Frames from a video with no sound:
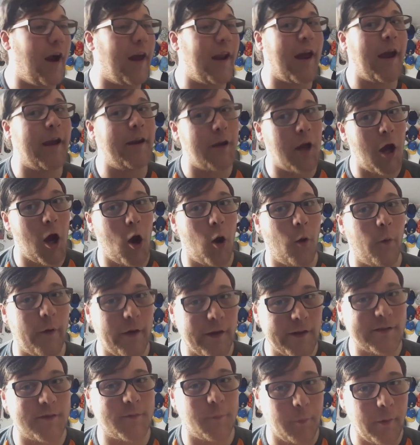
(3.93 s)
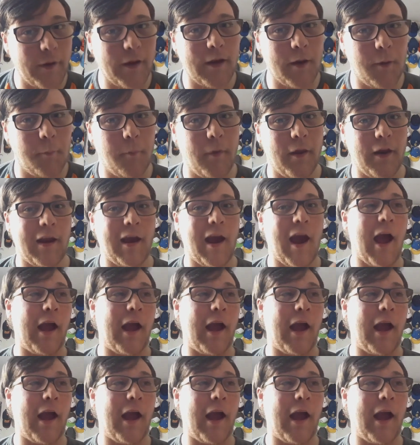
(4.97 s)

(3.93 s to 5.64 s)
and I know it's been a minute.